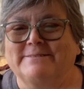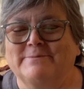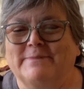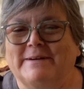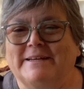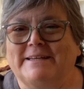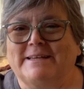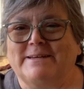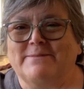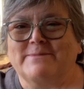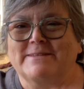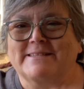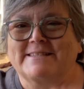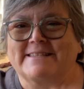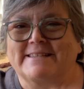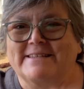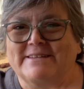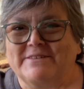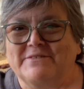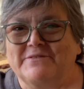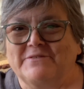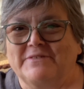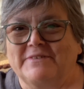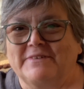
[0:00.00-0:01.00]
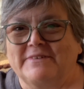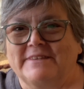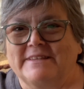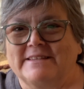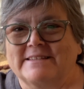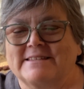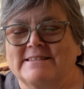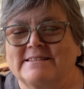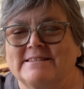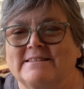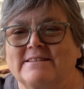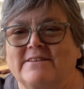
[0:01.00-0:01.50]
My name is Eve.
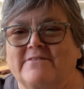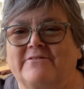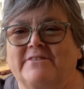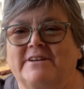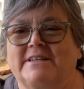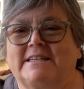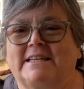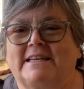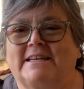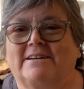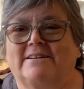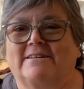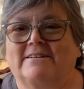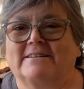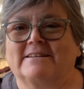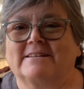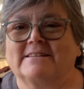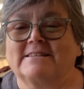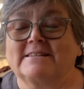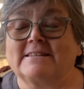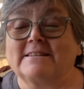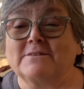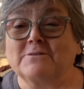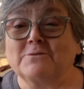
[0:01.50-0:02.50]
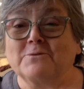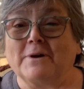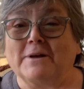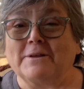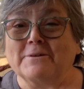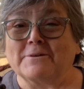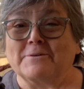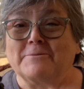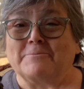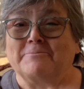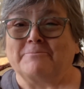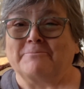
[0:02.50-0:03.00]
This is Everyday Artist and
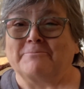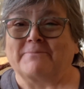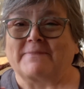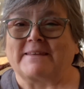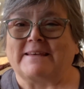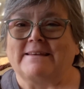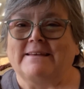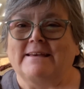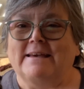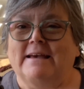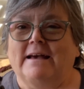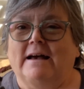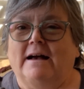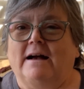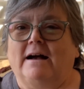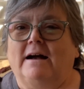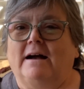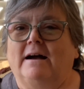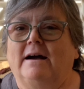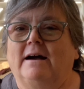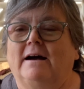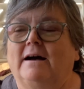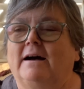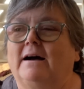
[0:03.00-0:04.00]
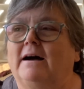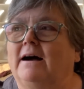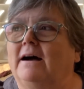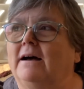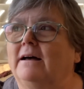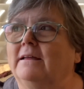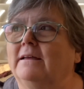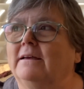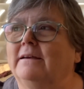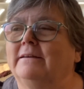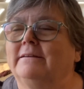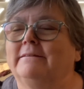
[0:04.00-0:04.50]
welcome. Uh,
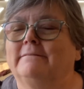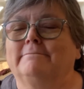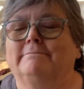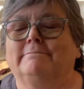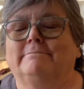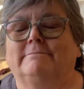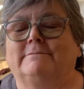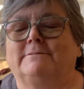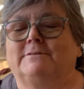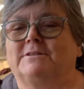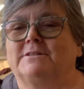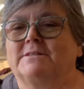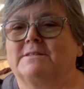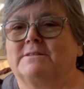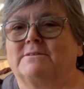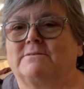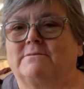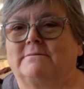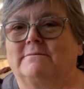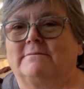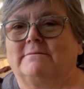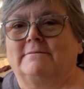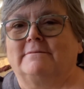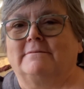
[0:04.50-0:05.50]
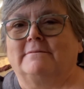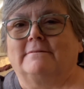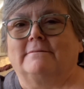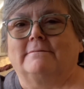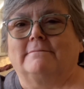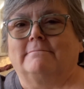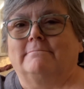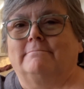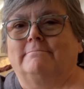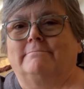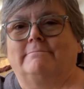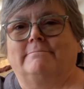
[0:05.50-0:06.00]
I just
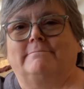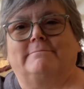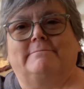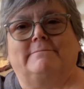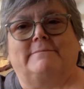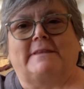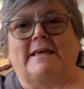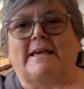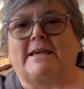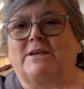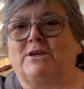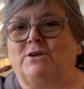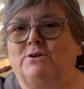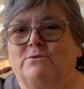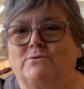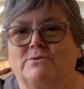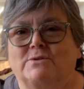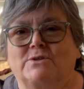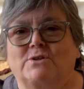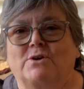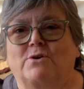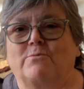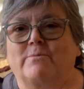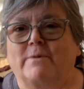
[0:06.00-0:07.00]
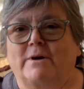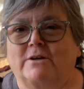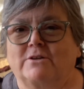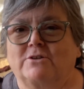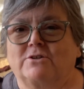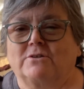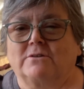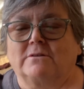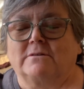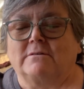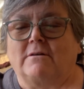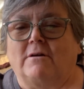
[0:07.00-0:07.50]
thank you so
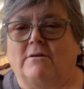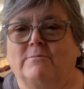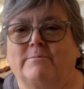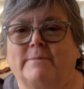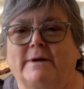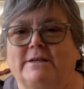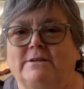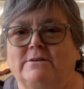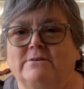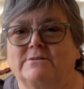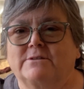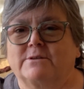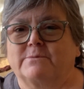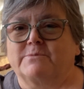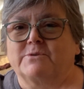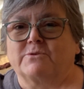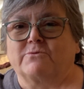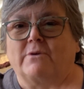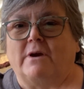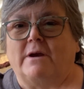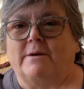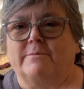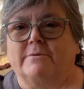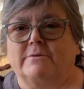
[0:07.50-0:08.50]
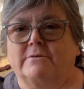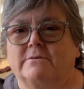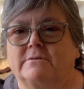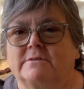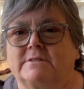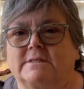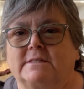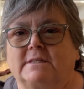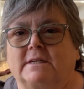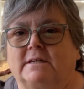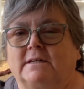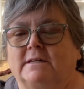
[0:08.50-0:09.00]
much, all my new
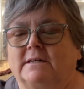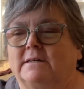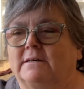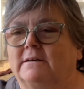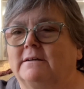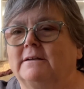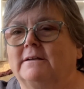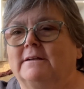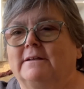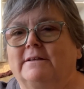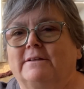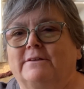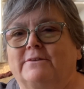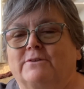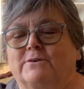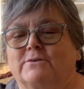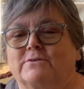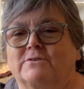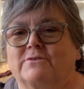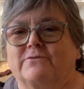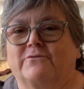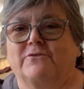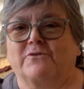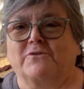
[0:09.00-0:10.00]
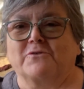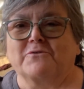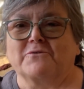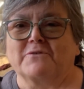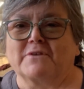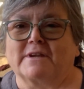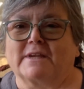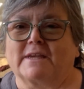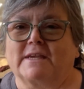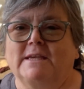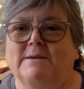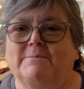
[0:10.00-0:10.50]
subscribers, uh, those of you
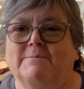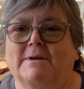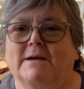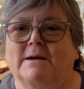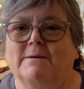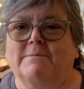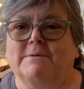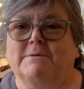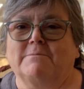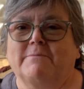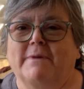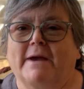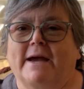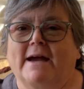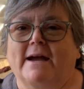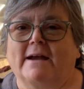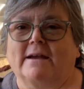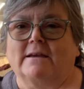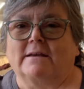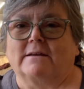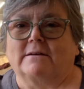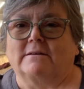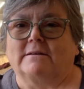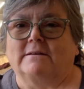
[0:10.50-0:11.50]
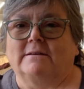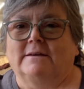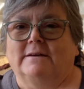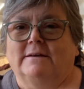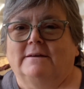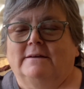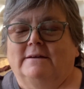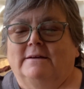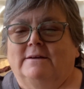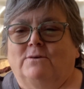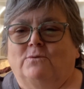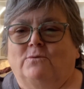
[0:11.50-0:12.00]
that keep coming back and
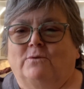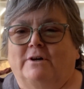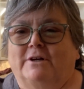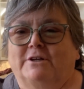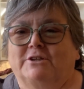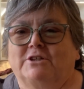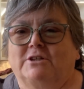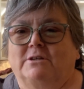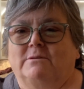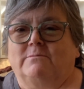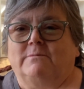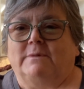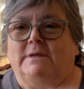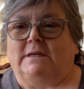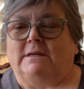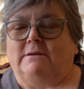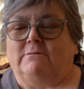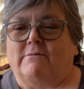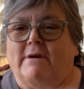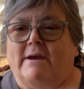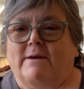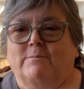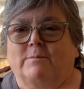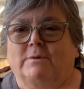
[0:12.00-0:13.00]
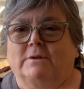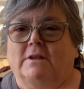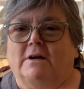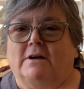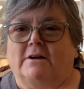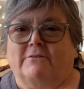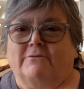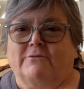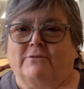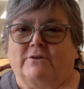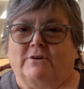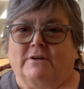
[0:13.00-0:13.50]
watching me ramble
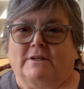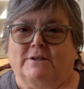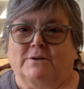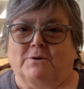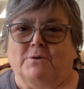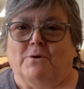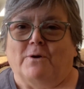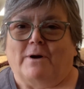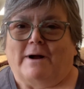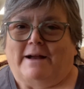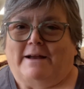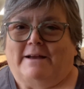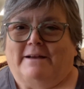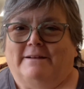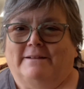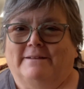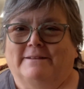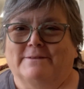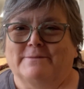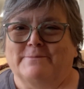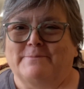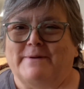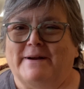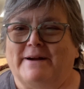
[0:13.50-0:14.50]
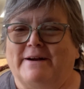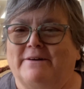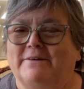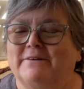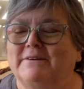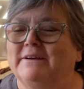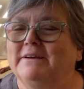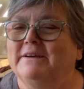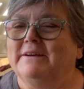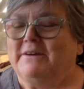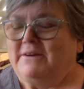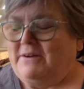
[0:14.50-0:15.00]
on for a little while about
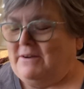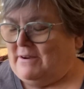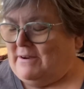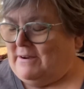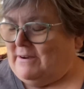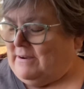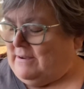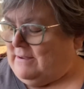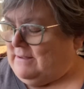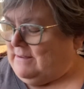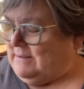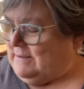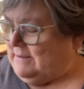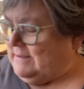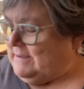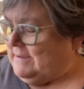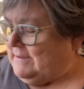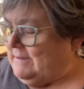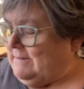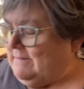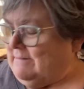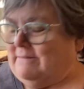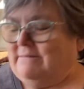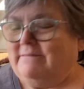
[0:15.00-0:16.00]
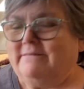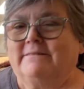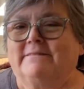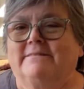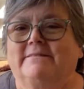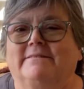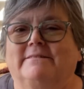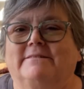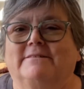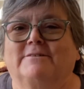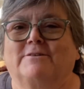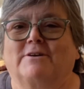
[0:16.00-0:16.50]
the
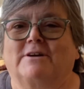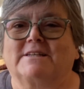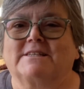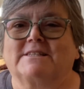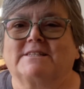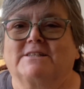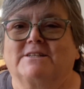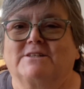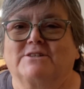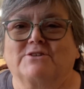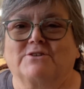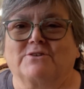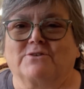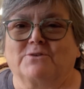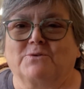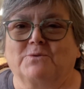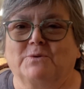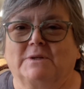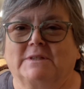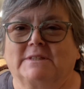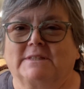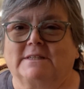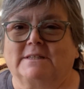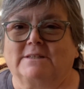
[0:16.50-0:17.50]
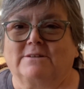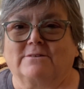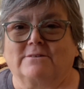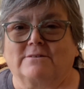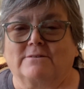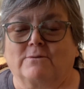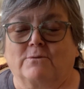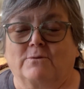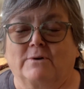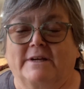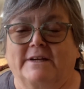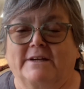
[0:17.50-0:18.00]
cross stitch or quilting
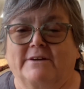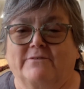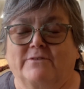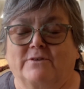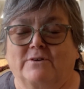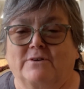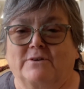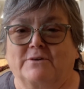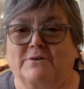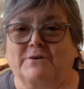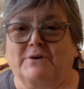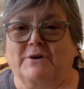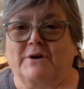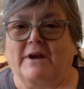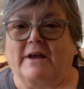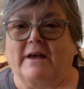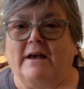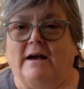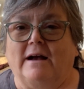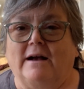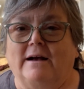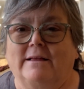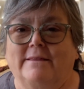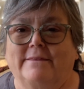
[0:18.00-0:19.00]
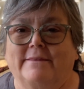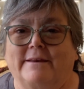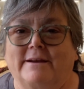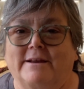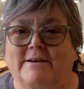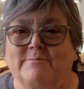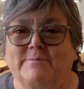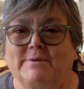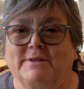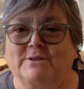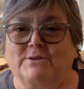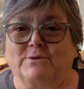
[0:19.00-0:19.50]
or whatever uh, that
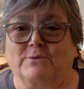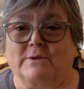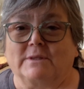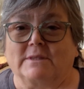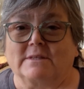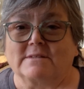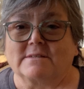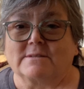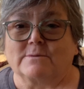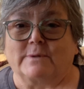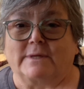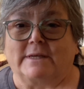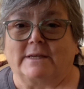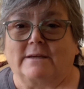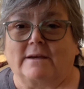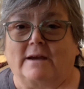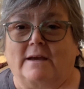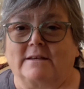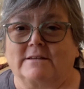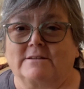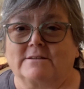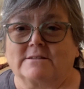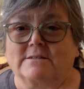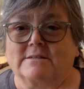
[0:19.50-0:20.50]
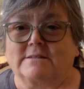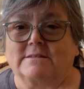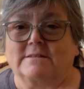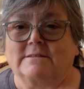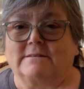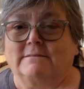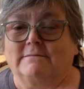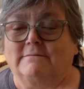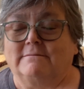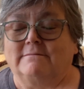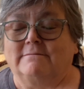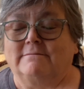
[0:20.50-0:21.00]
I've been doing this week. I just,
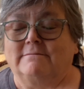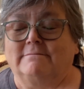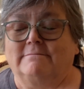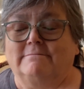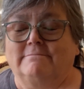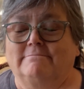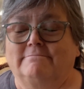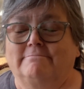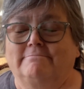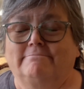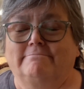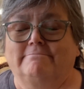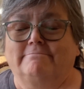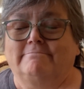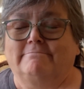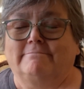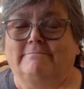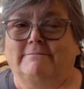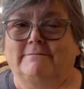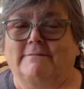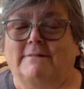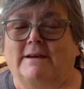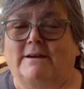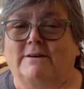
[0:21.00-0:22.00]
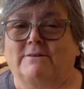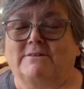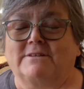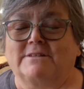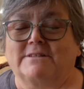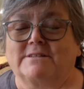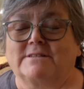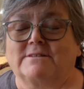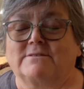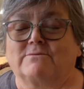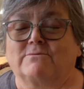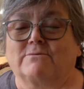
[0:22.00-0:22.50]
I
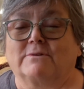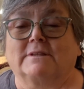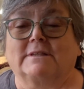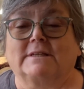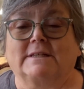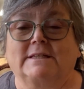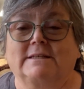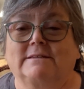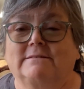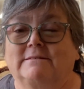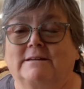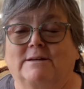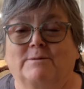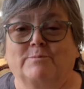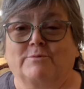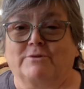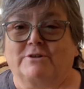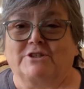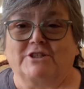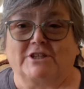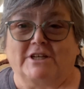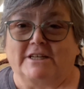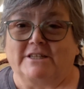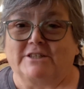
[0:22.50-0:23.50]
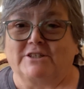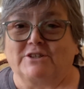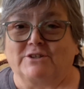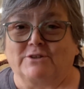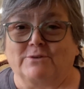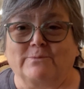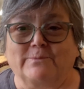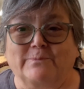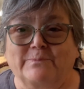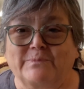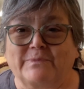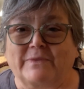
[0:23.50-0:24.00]
just really appreciate you.